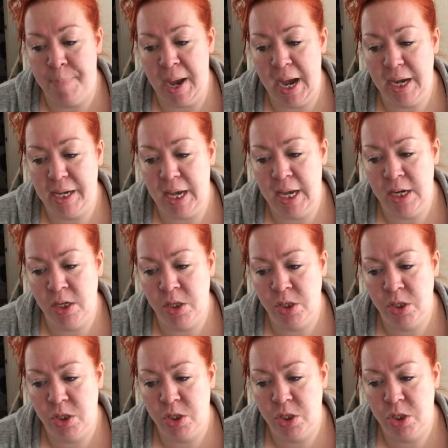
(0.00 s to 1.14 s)
back
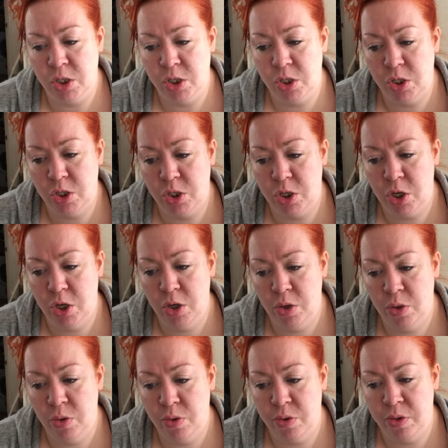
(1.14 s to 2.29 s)
in
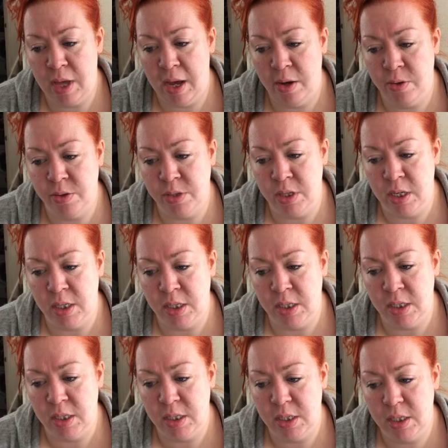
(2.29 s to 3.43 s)

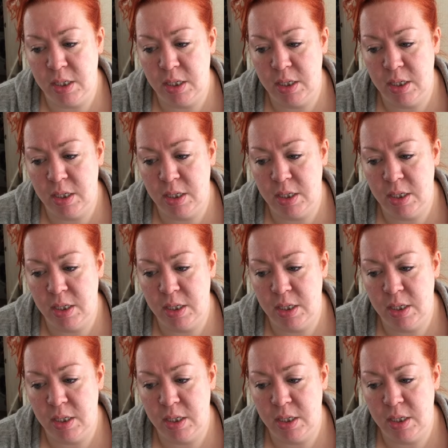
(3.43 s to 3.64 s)
2000,